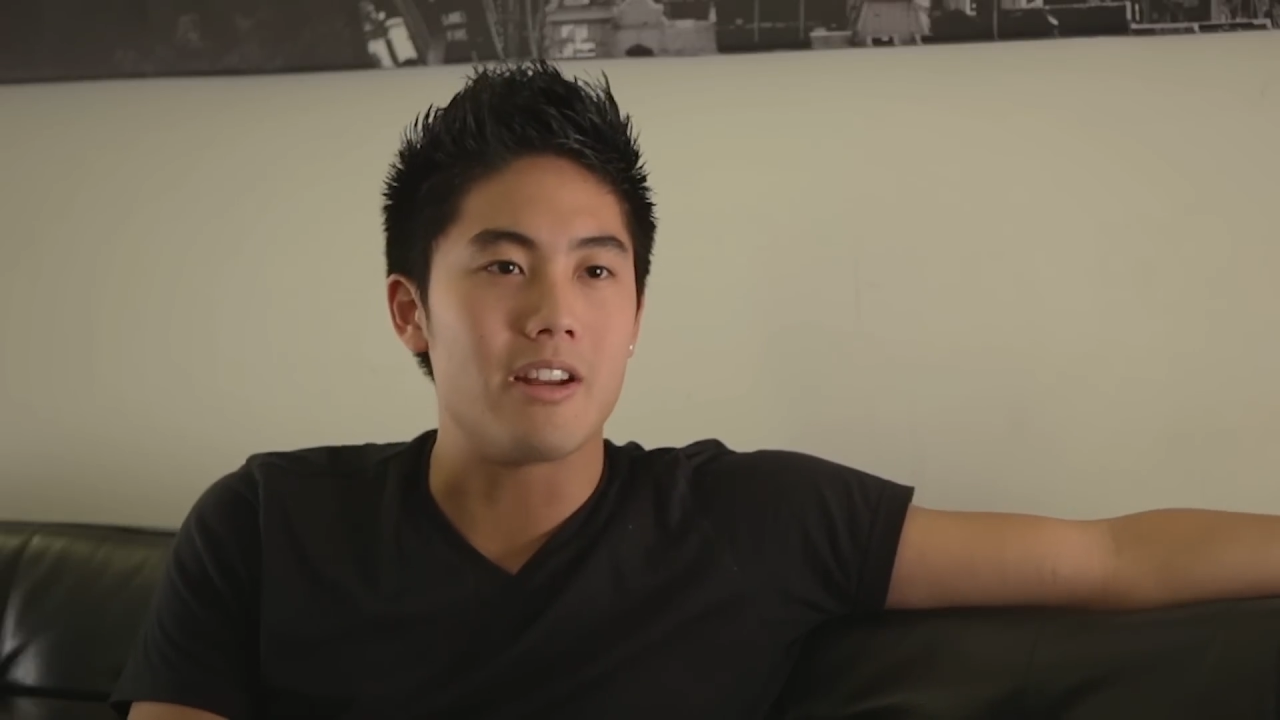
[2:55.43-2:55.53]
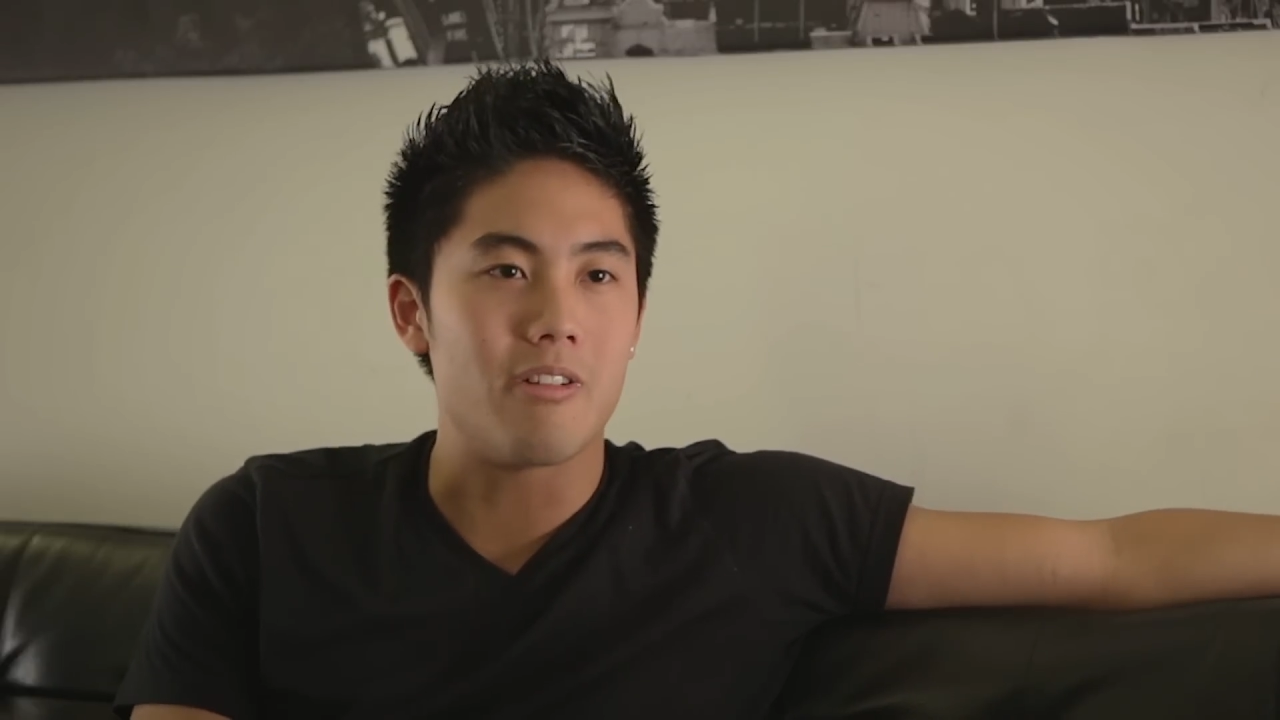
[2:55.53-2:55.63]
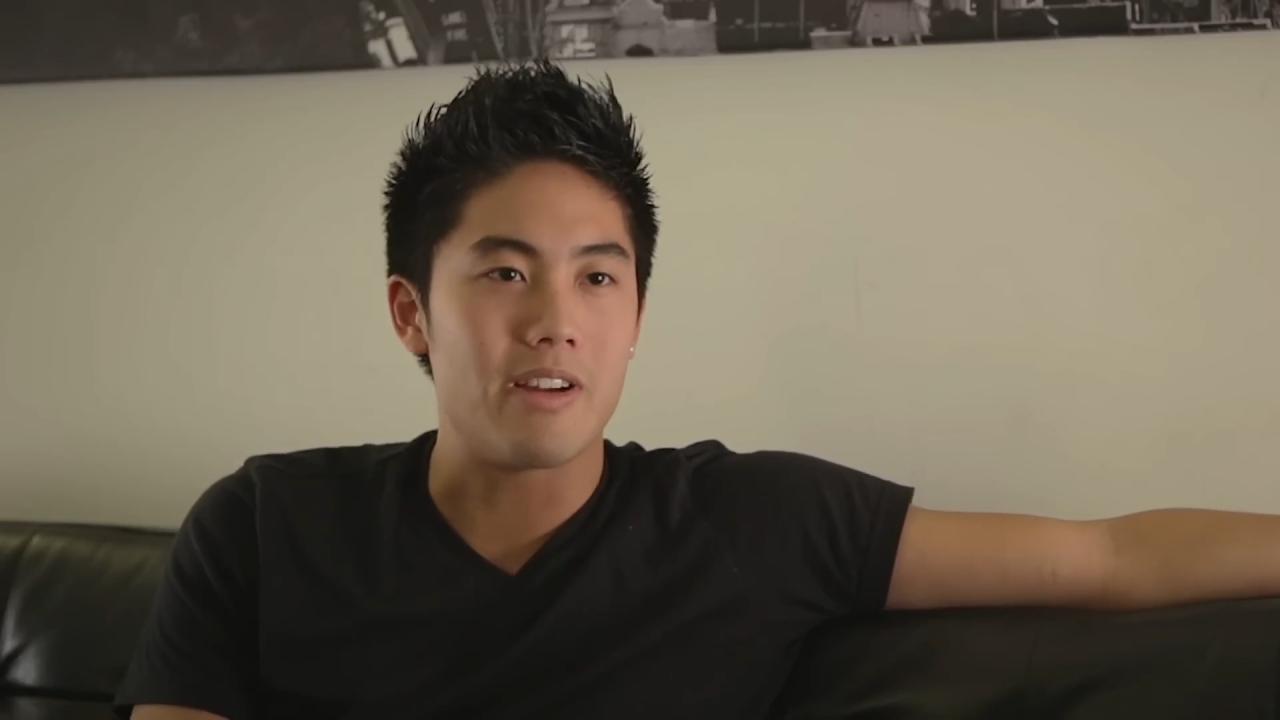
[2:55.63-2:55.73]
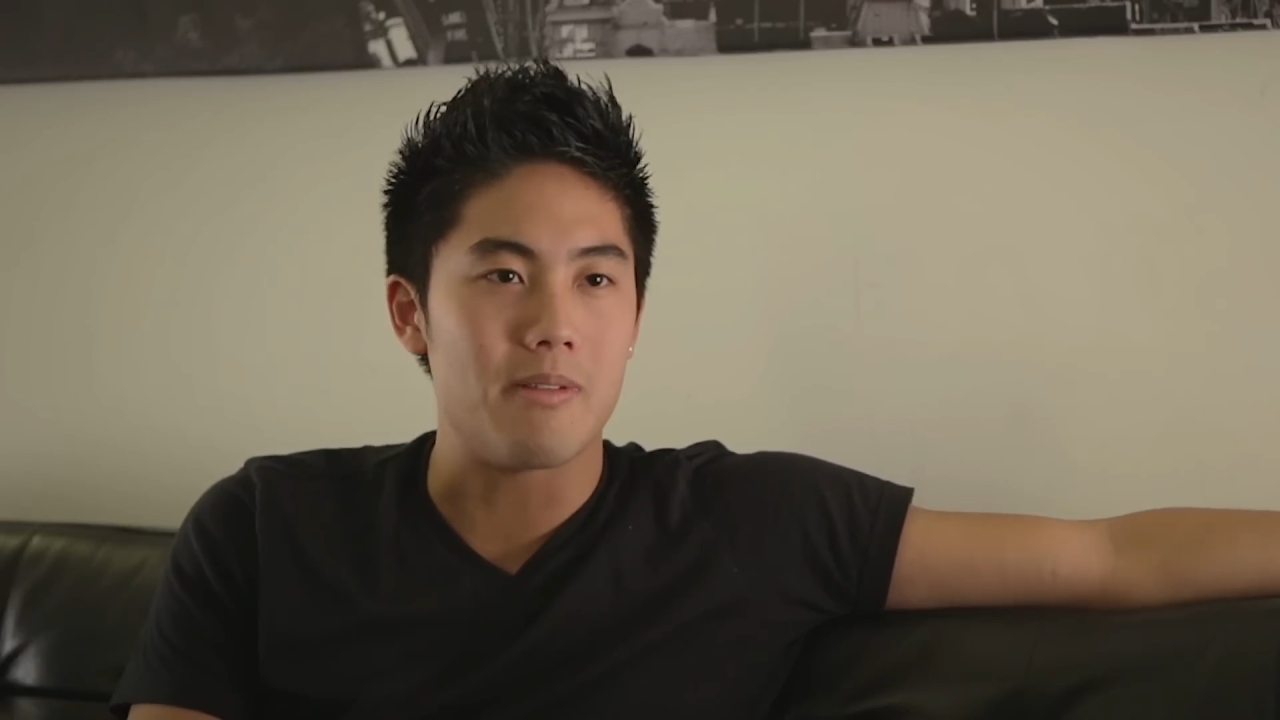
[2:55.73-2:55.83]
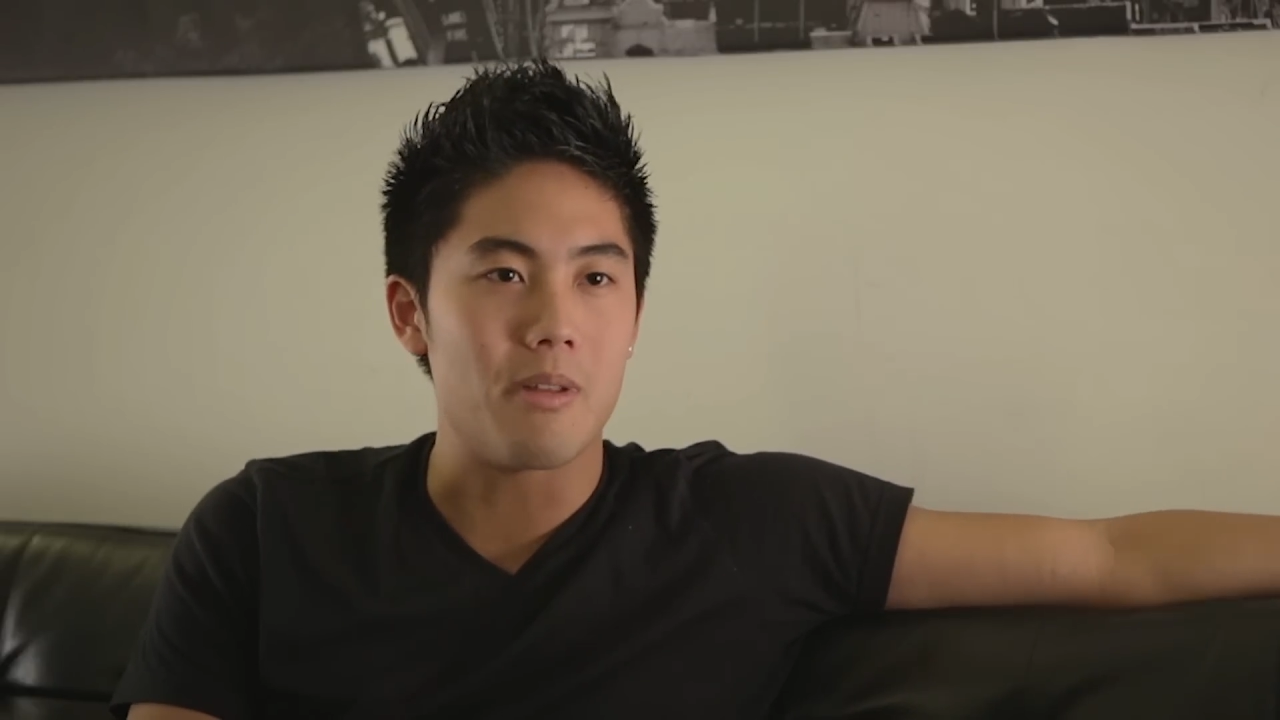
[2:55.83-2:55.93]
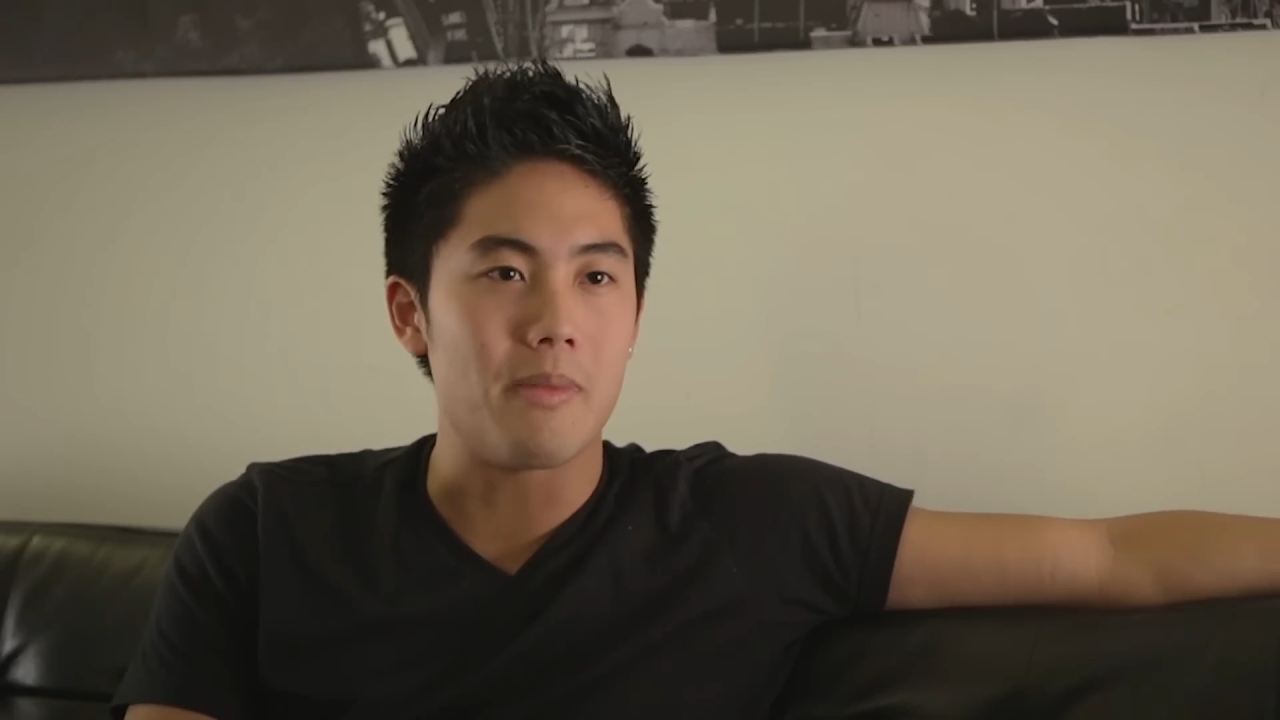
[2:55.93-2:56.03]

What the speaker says: you know, in the